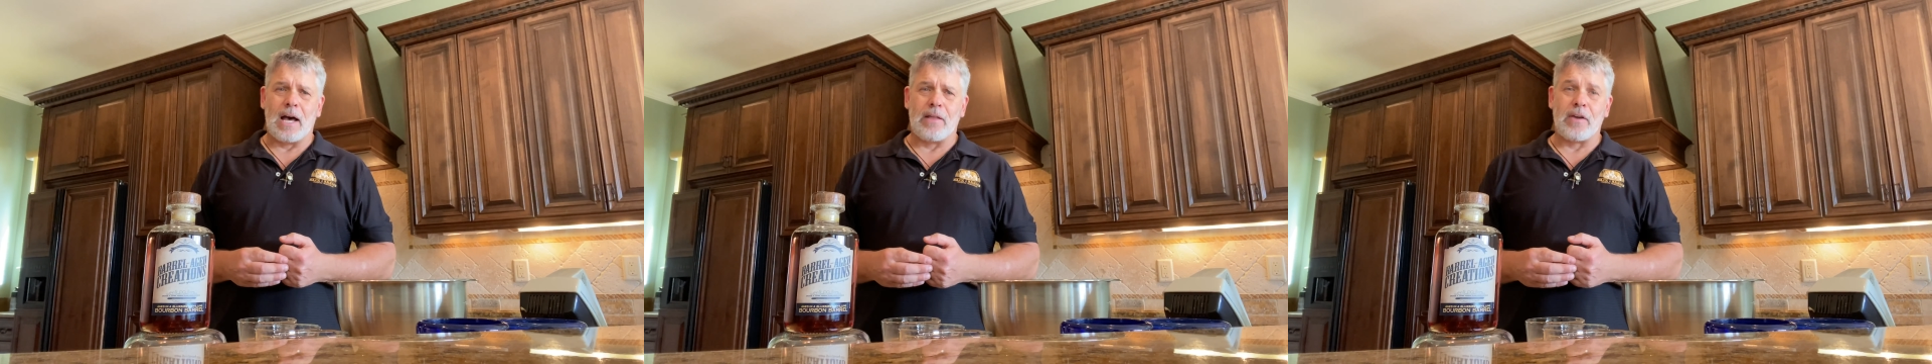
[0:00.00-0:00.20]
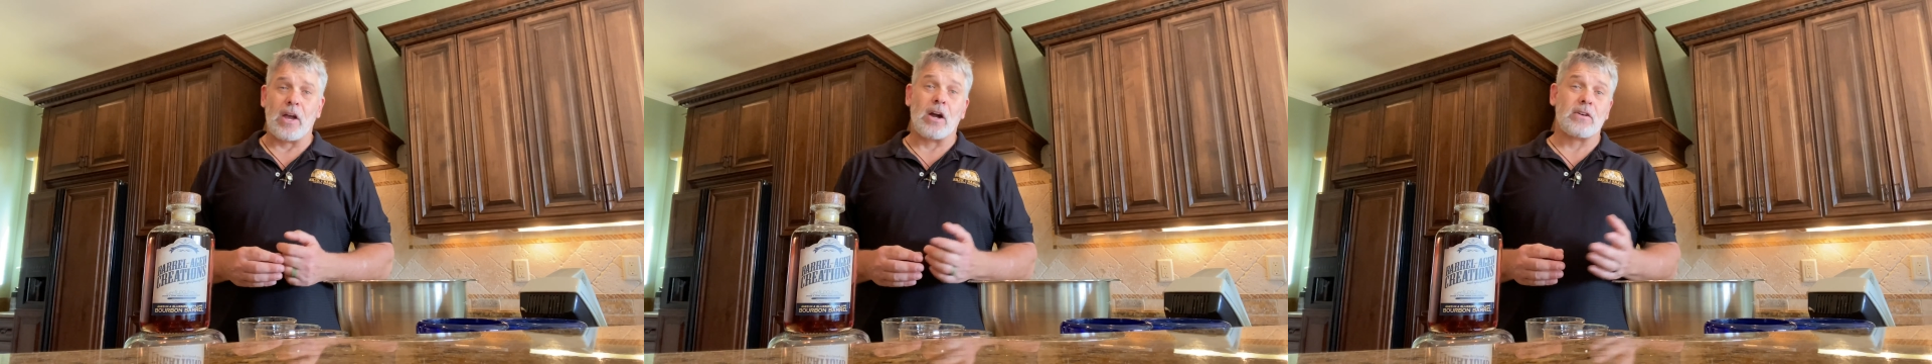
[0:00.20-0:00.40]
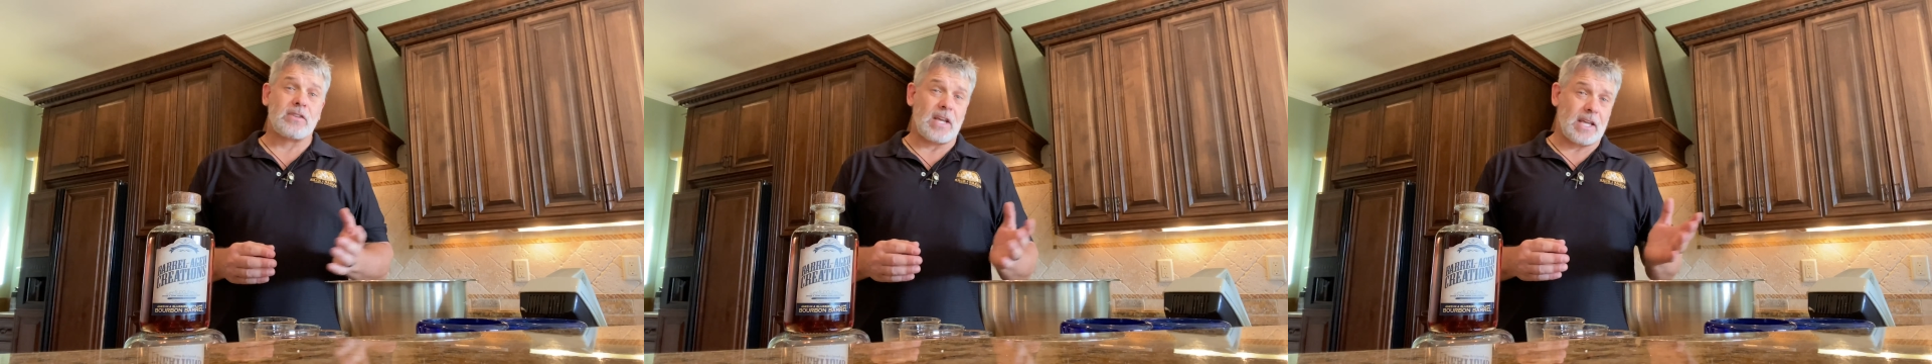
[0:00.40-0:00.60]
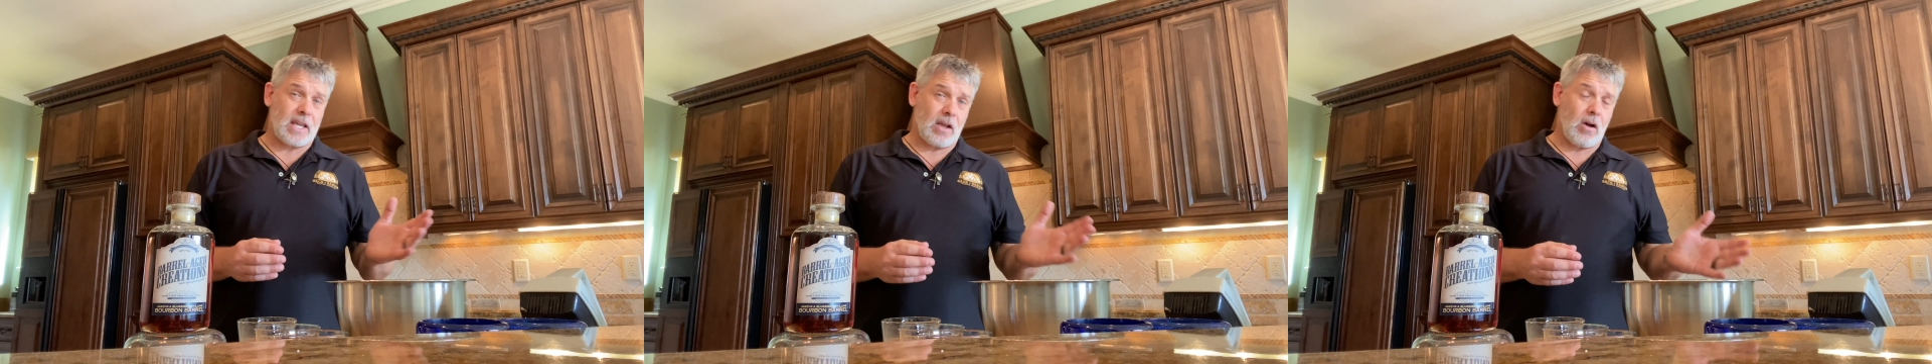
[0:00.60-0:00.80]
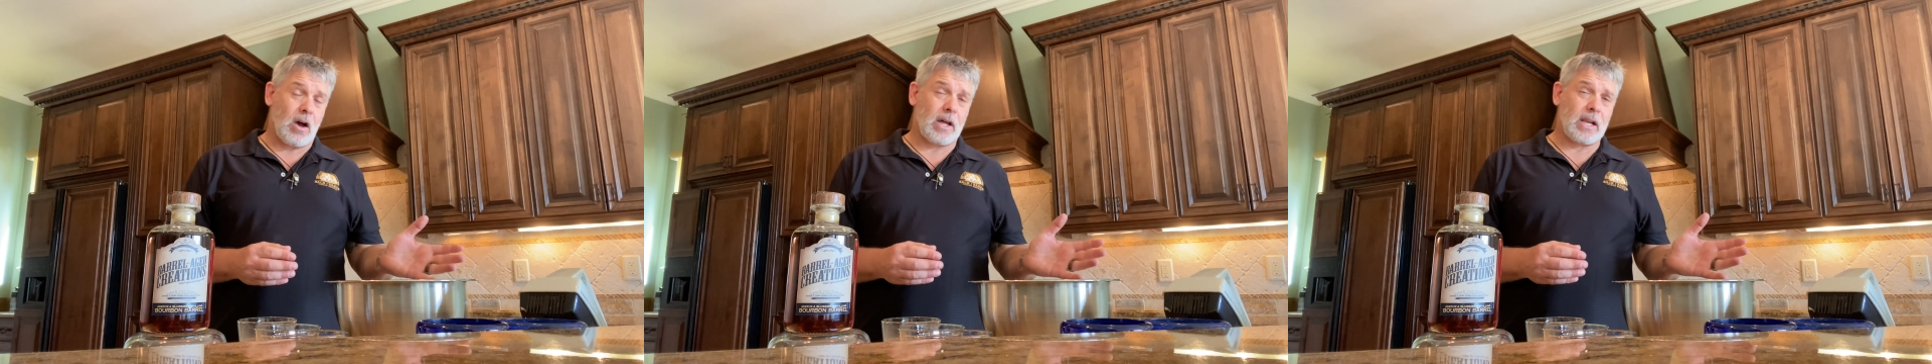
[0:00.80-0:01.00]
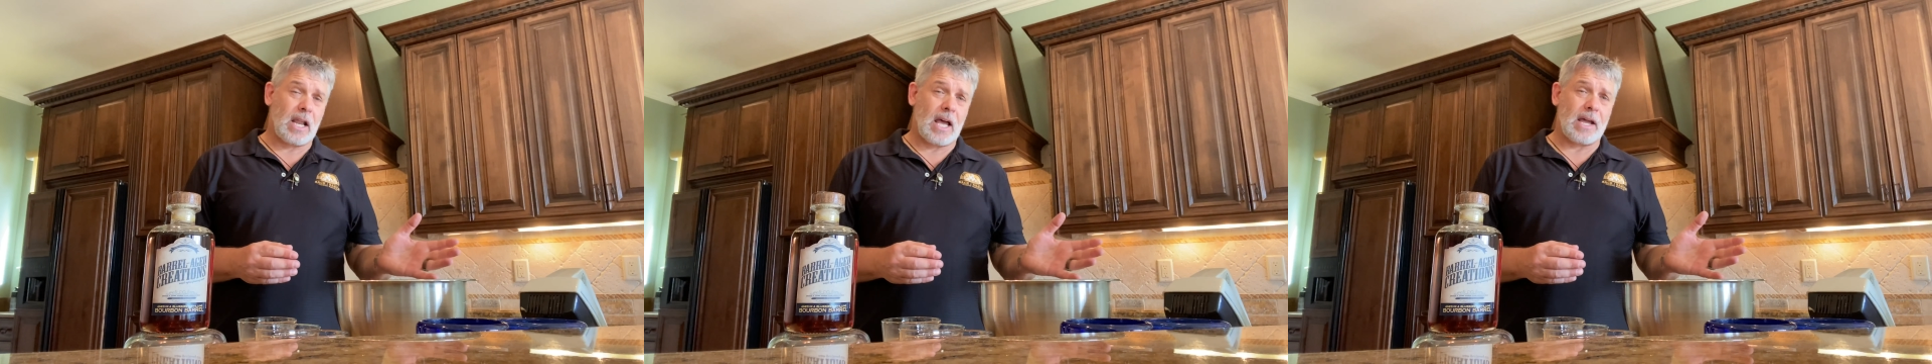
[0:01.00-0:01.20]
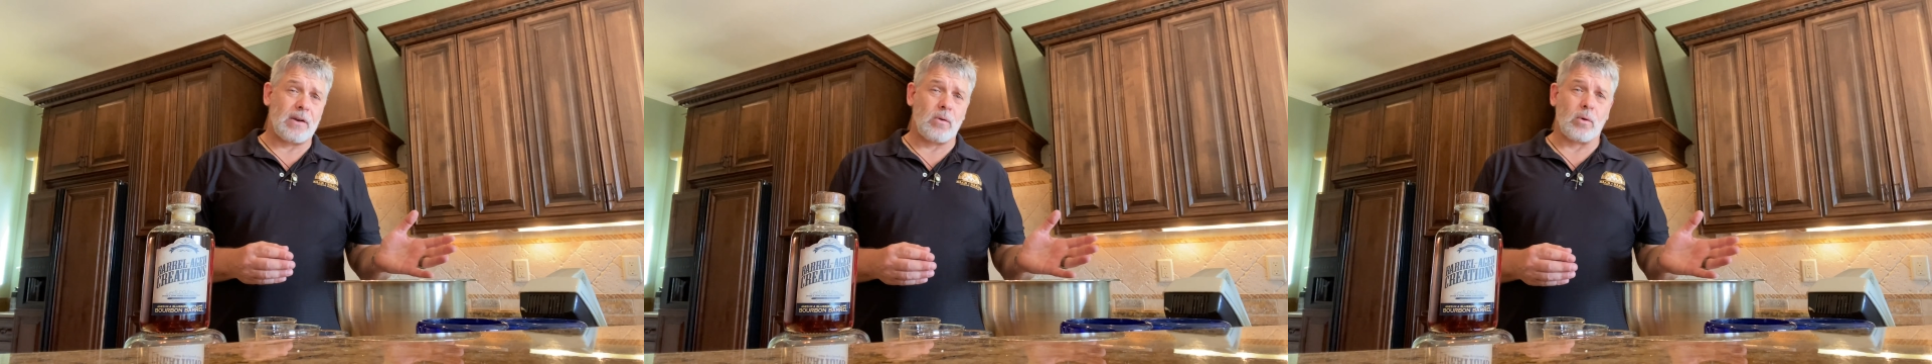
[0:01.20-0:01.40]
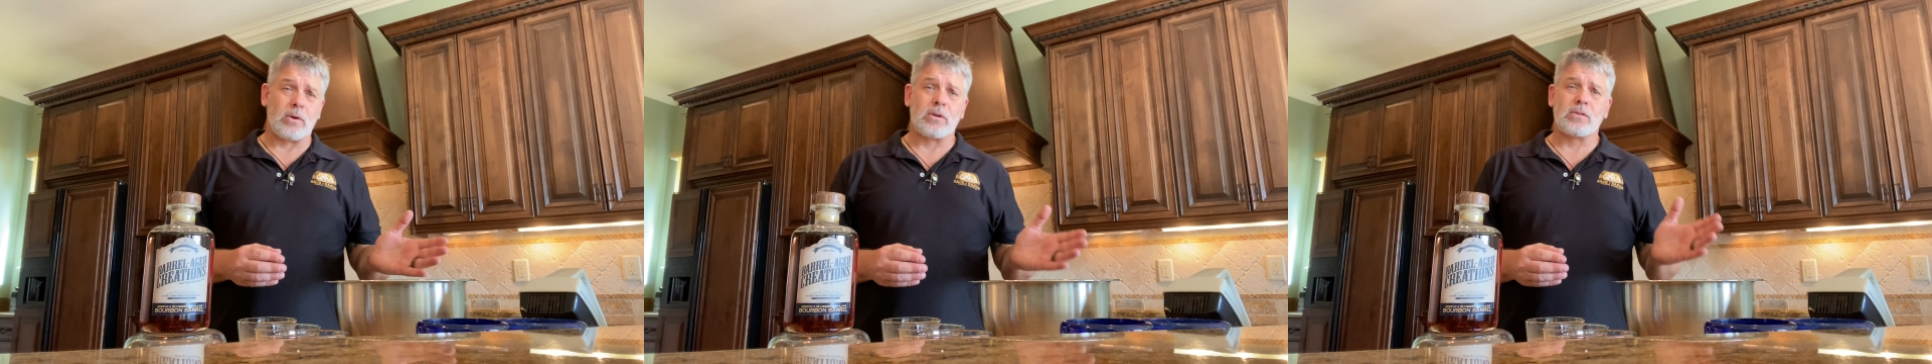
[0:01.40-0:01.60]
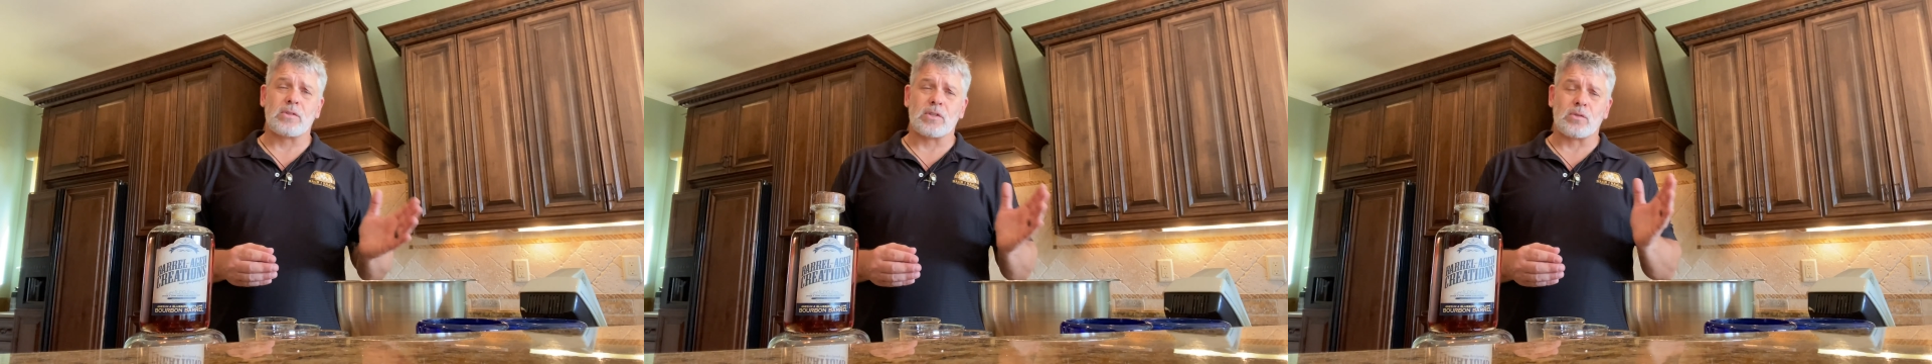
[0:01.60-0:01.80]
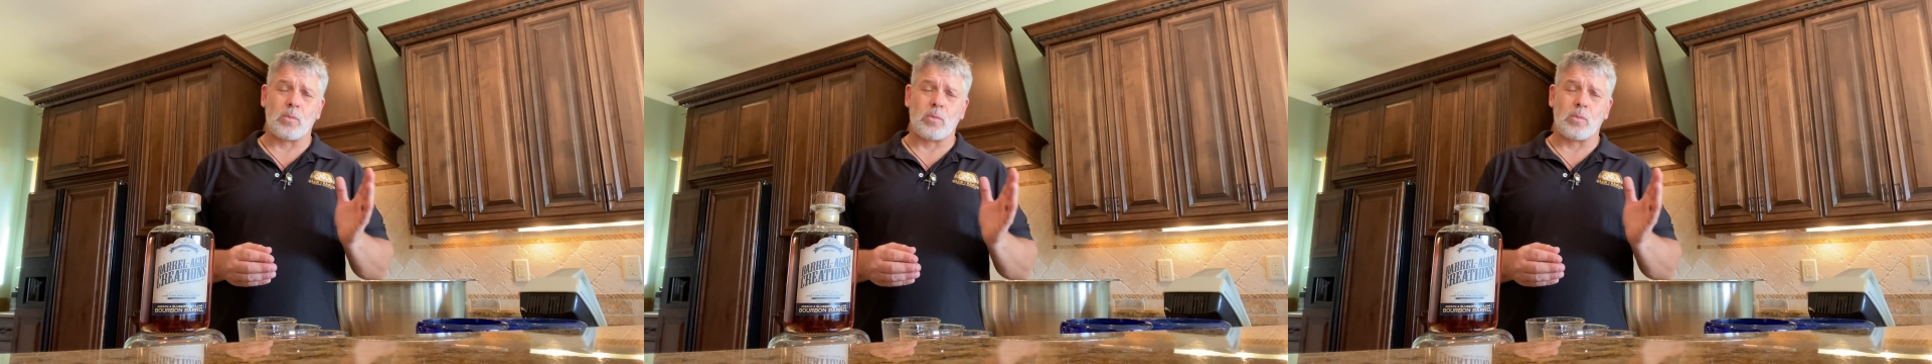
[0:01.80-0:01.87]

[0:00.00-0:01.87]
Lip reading: They are taking online orders as